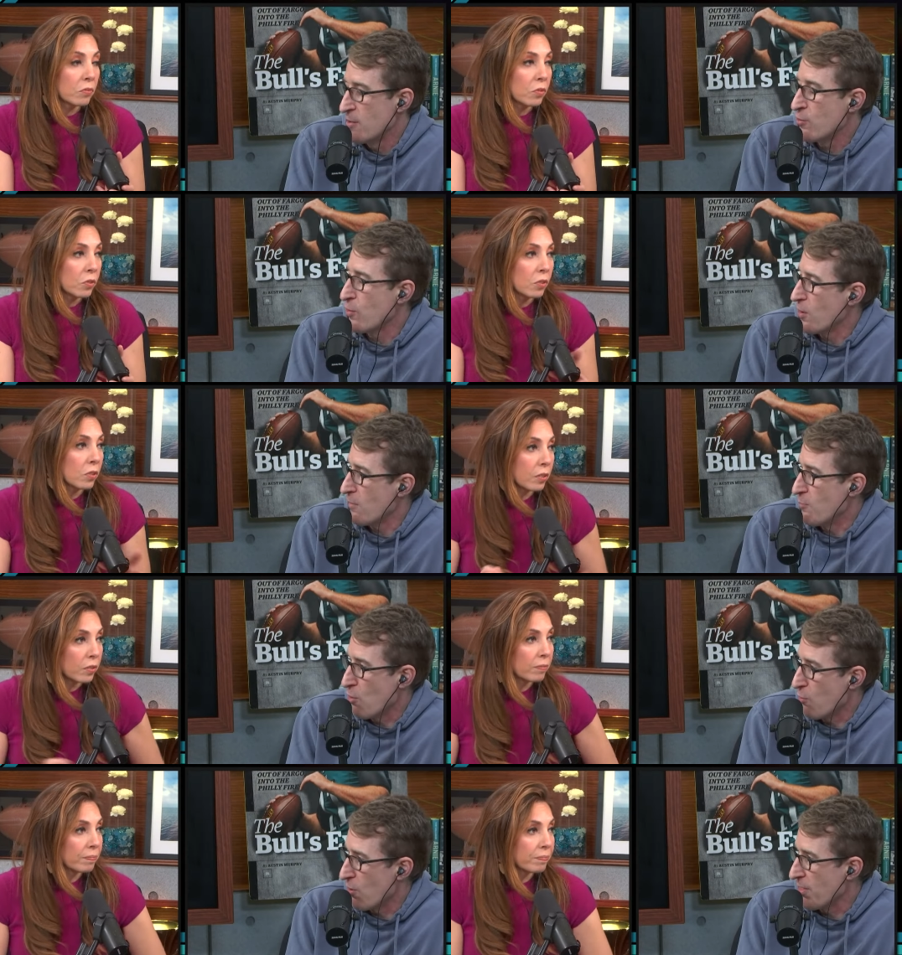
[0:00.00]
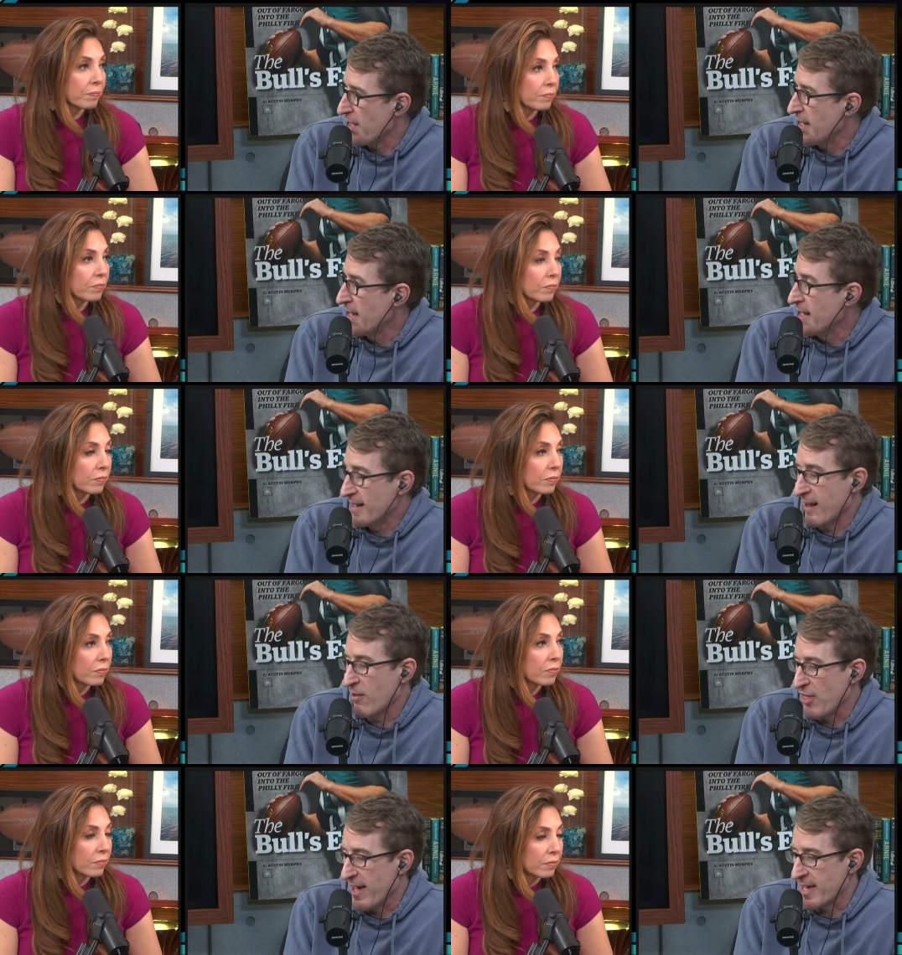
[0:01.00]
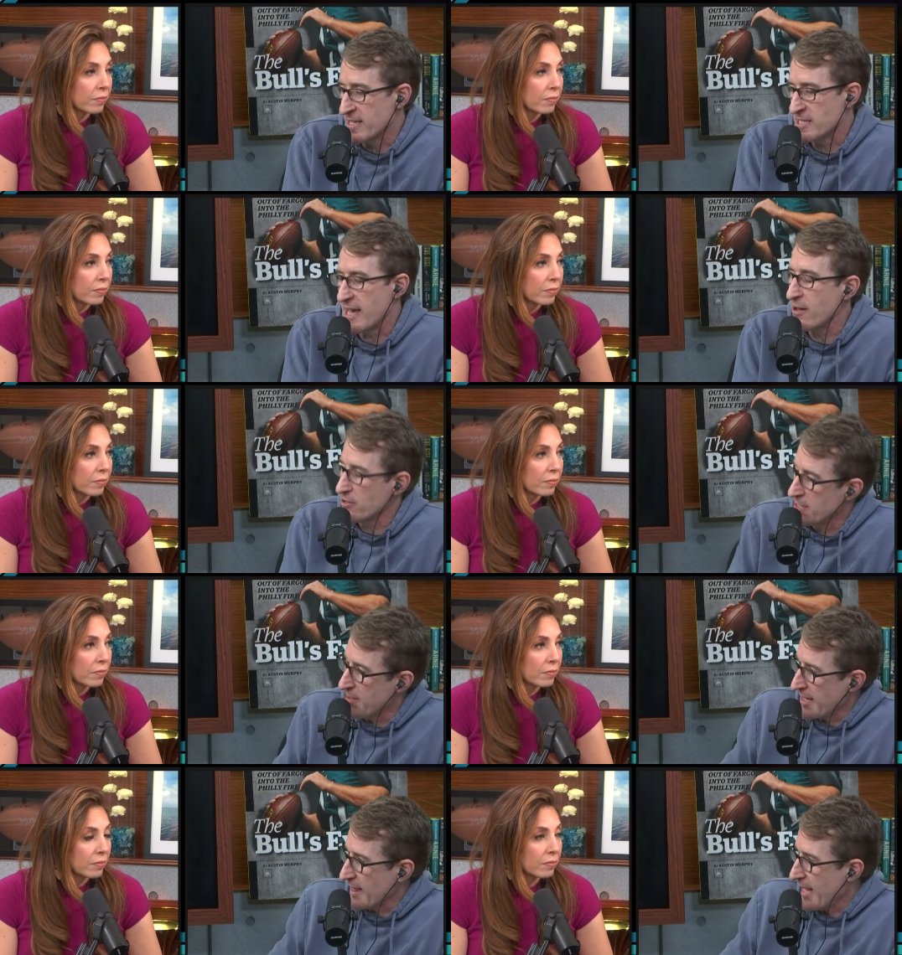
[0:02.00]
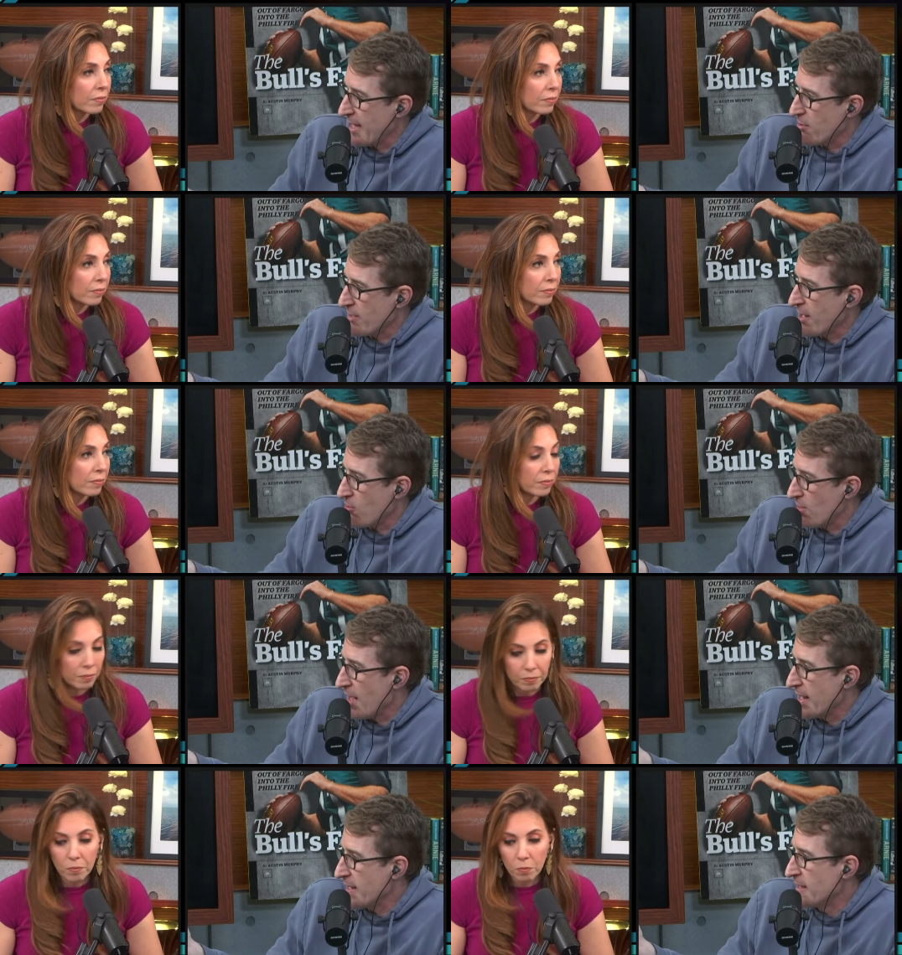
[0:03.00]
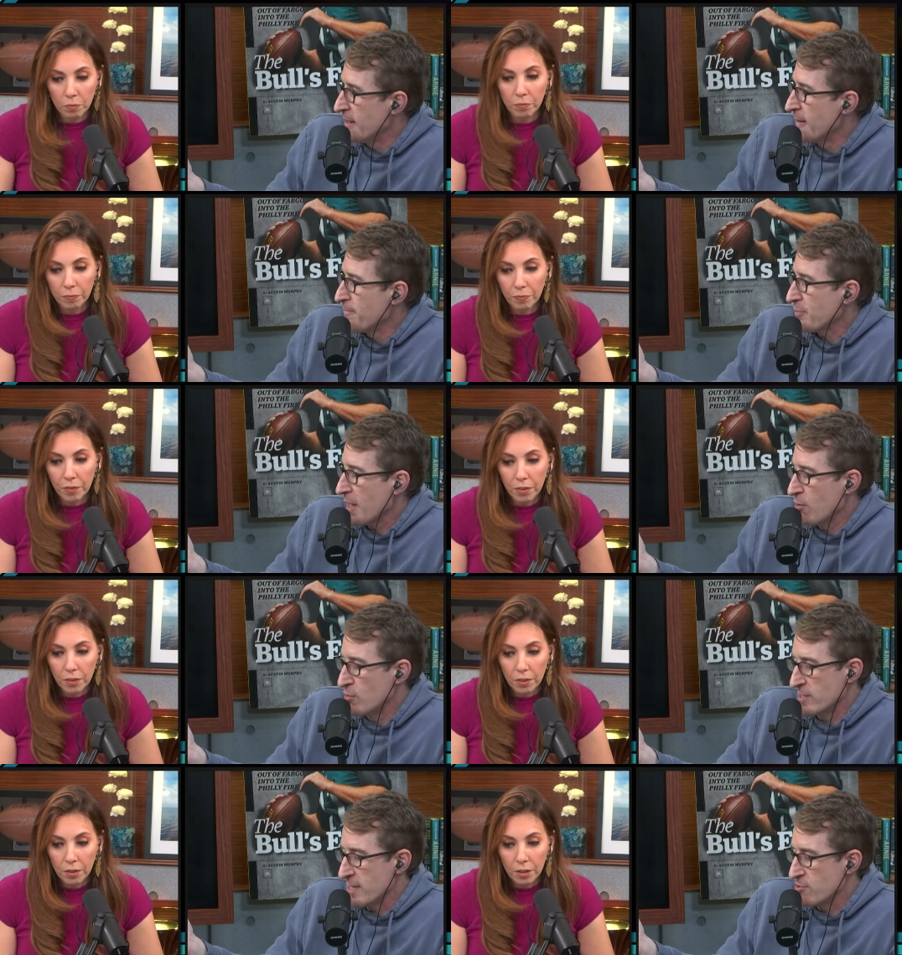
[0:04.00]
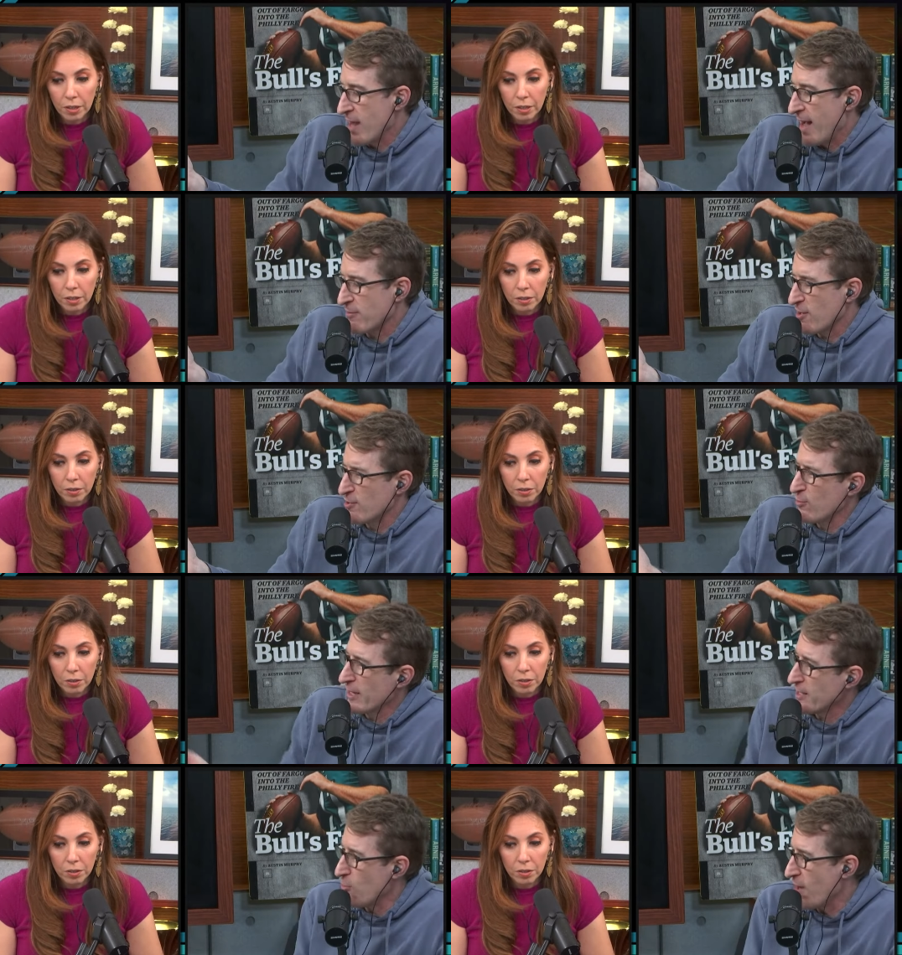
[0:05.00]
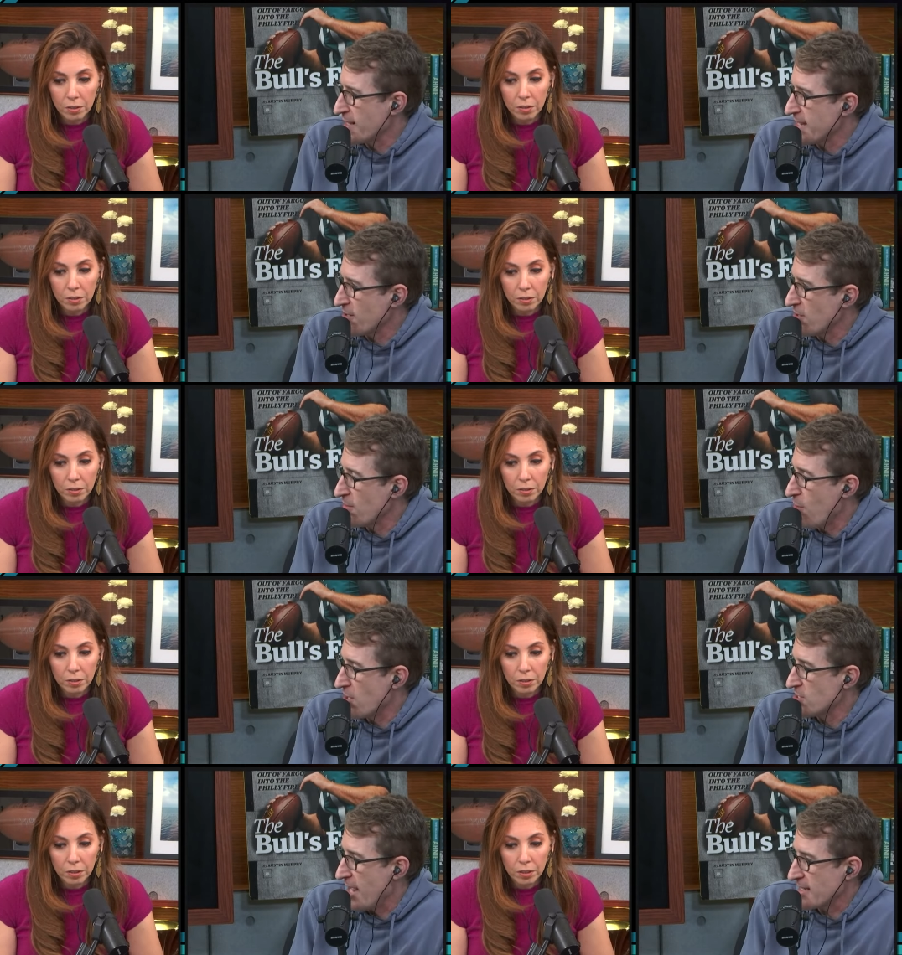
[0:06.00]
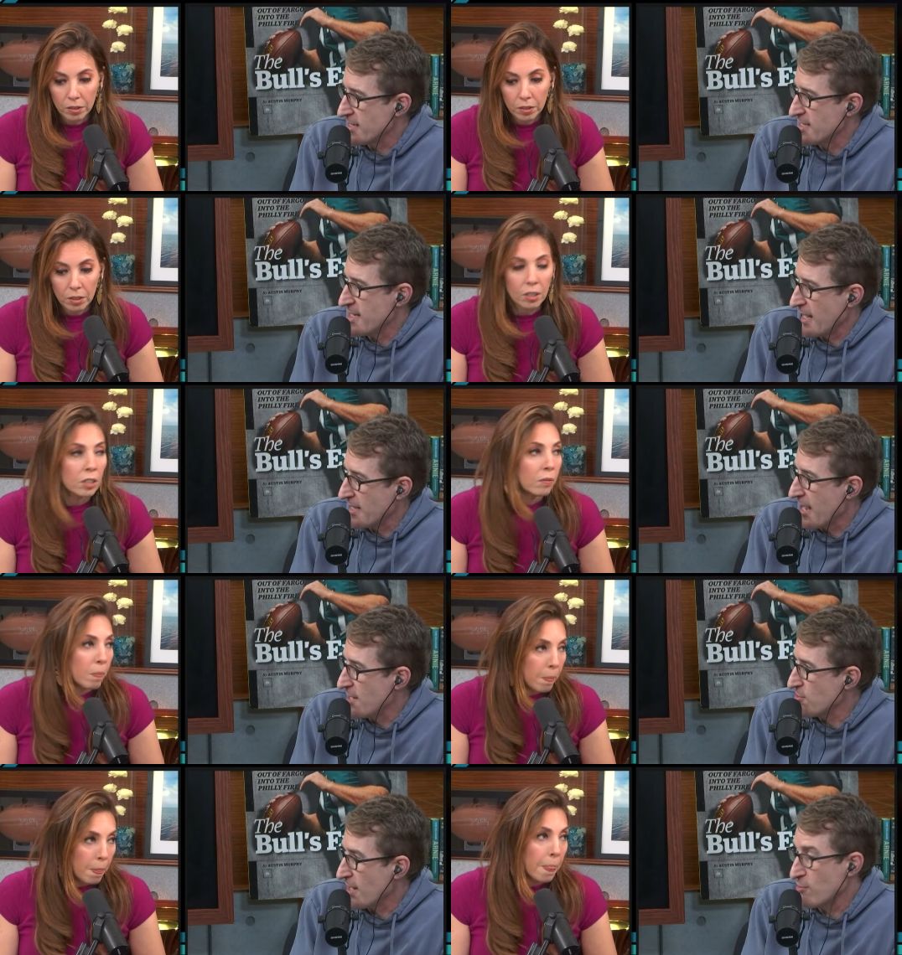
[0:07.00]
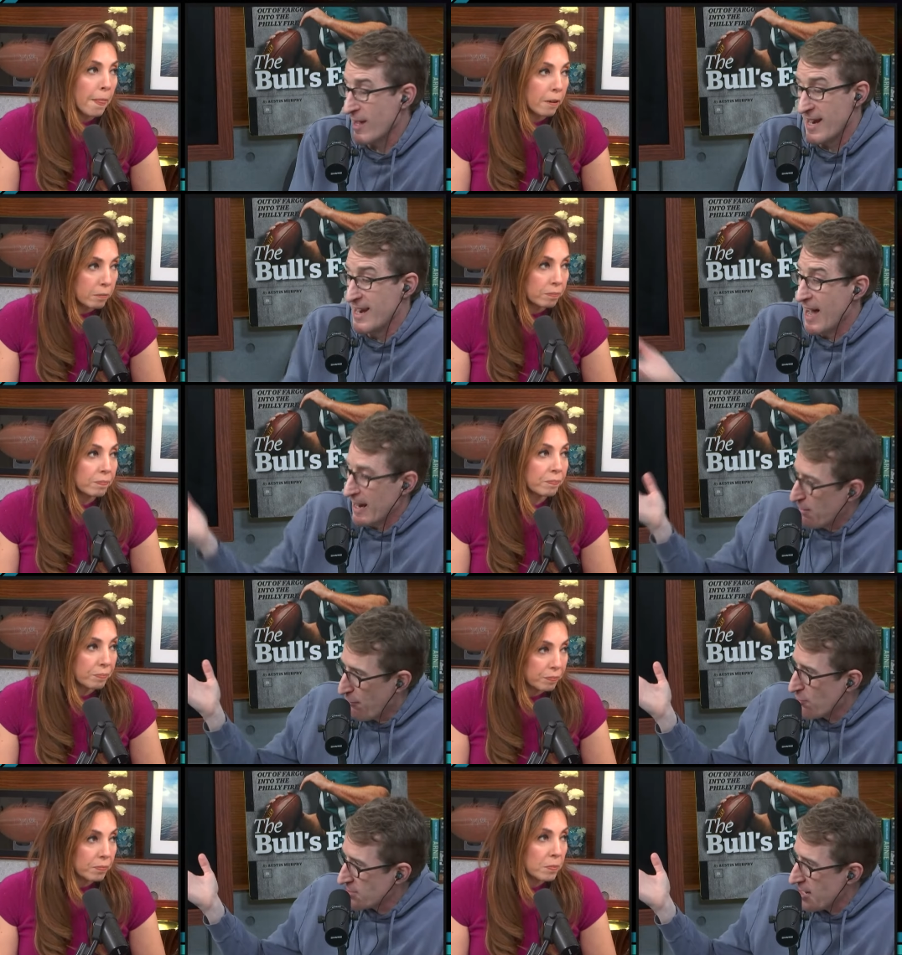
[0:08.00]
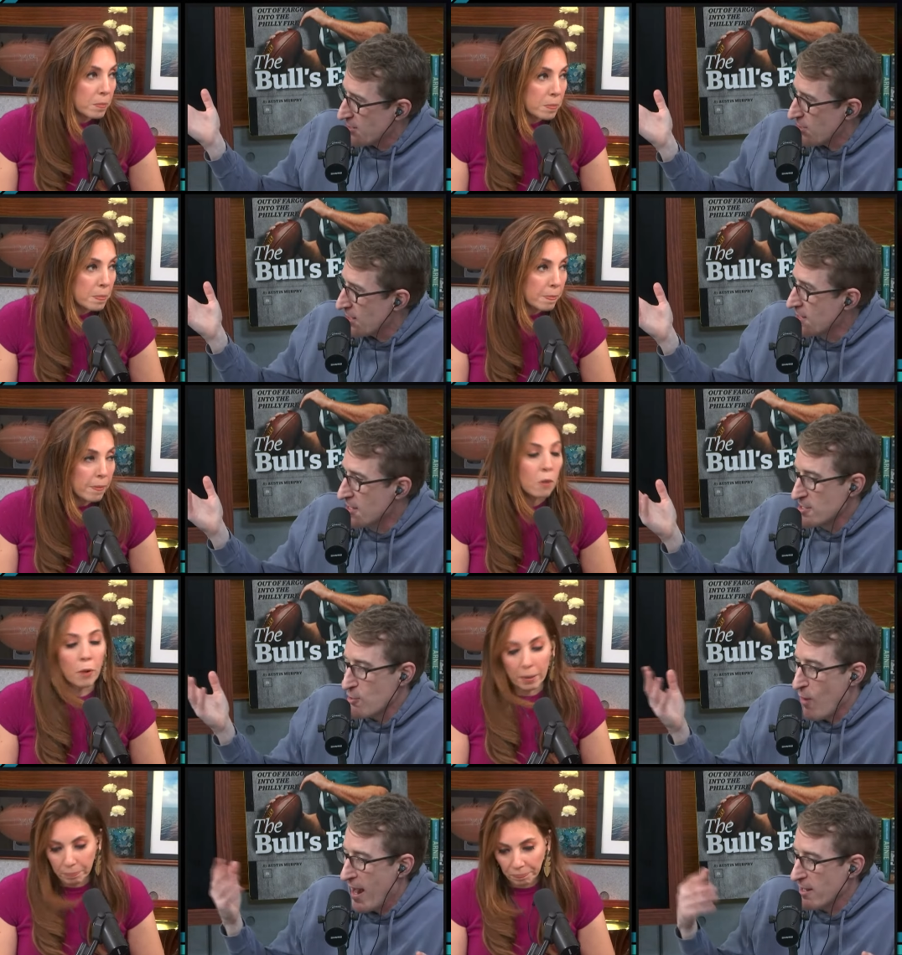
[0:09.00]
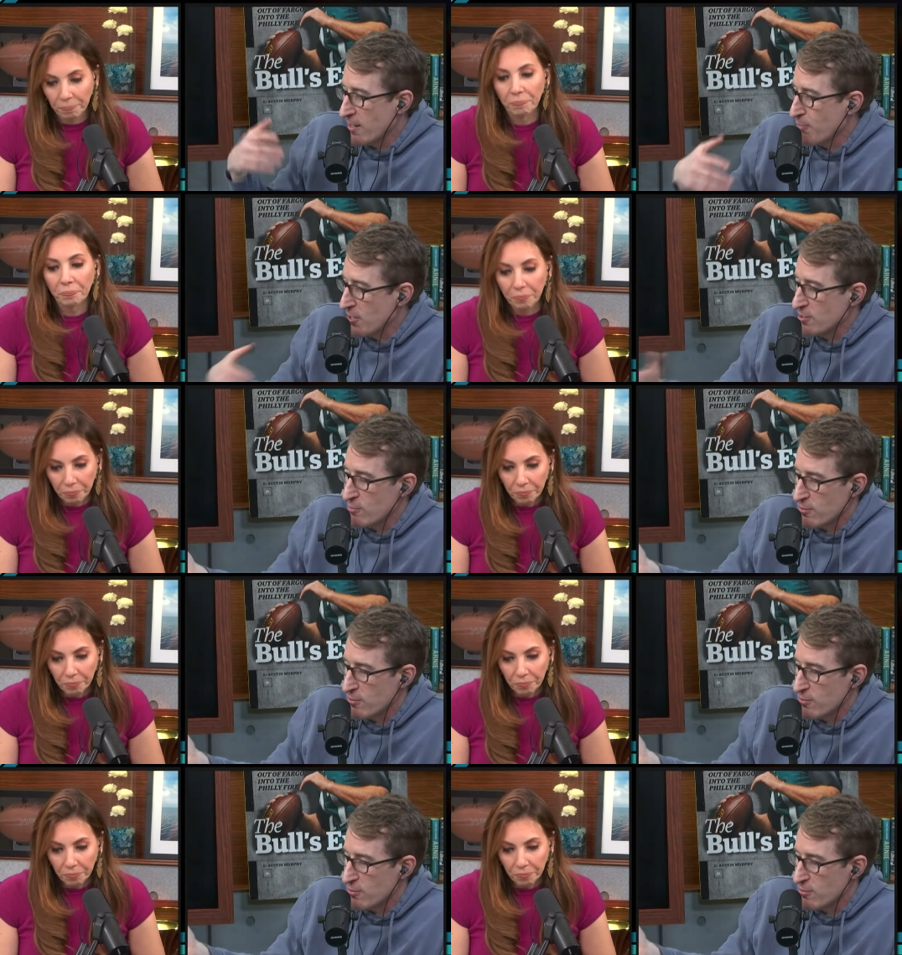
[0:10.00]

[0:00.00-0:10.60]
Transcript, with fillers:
Speaker 1: who are more worth it. The other thing is, say you're a team like Atlanta or Carolina, who's in the draft, are you really going to want to take on Lamar Jackson's second contract? You got none of the first contract. So right. why are you going to put a two